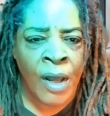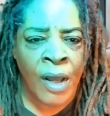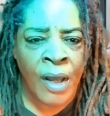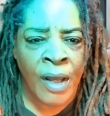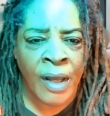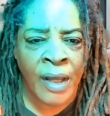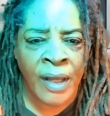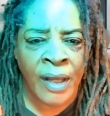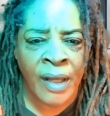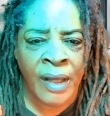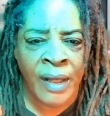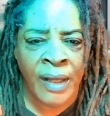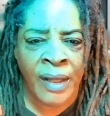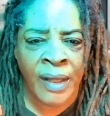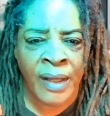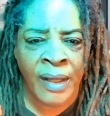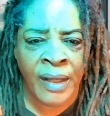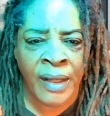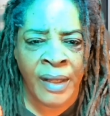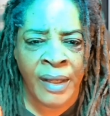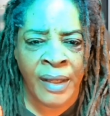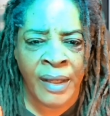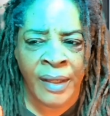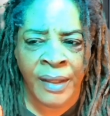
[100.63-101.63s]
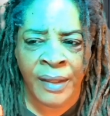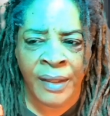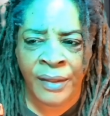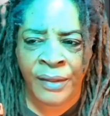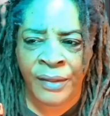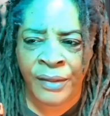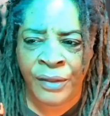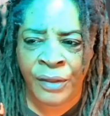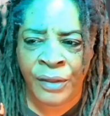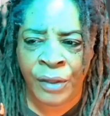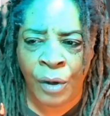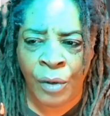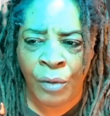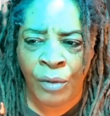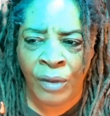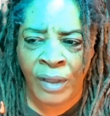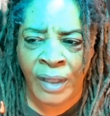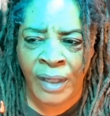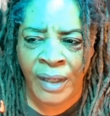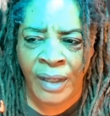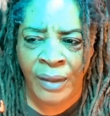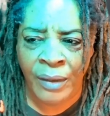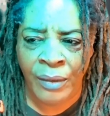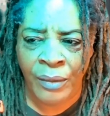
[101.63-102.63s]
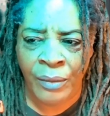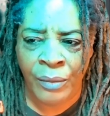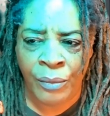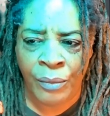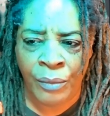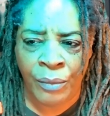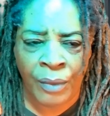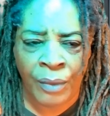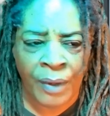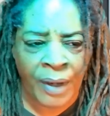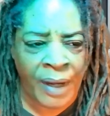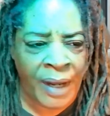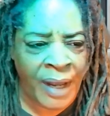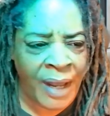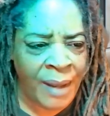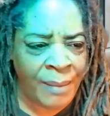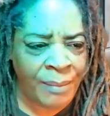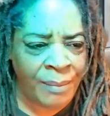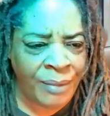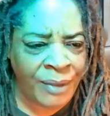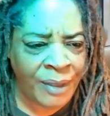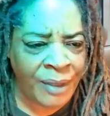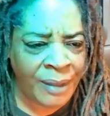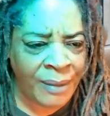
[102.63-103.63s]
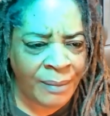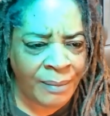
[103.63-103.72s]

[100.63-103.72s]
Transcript: is totally amped up